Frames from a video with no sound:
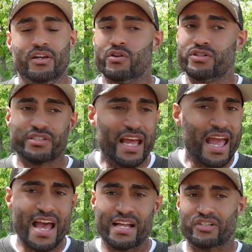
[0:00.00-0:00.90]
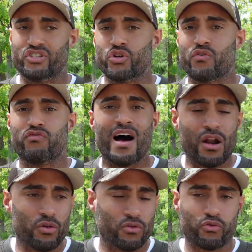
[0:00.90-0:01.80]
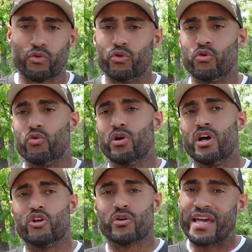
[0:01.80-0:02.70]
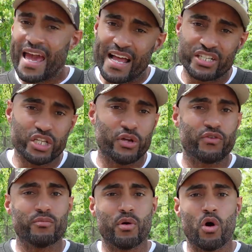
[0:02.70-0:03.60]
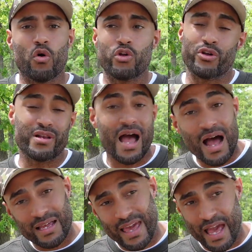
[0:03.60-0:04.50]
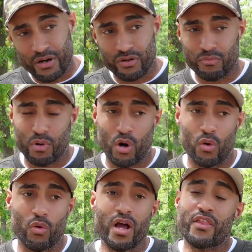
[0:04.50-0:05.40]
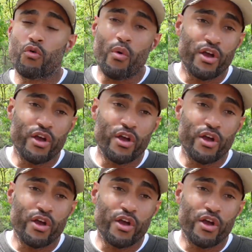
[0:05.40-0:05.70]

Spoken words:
Your stance, your follow through, your canting of your bow, your non-cant of the bow, the way